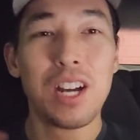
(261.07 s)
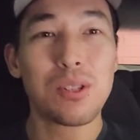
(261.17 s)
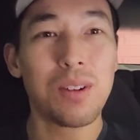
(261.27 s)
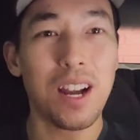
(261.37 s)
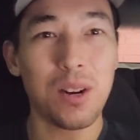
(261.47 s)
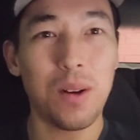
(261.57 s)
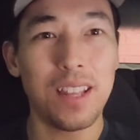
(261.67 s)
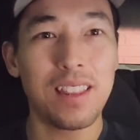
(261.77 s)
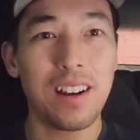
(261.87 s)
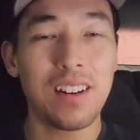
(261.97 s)
So not
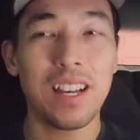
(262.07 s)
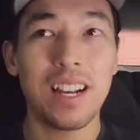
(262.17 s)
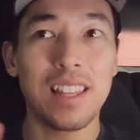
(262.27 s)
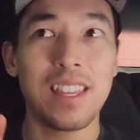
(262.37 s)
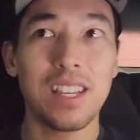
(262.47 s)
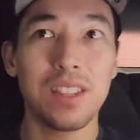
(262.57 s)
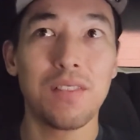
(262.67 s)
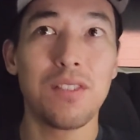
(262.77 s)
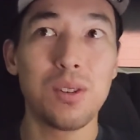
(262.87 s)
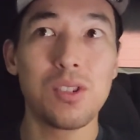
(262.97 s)
quite there yet. I think in the
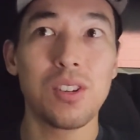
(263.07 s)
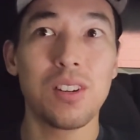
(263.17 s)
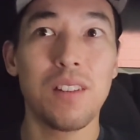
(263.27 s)
future,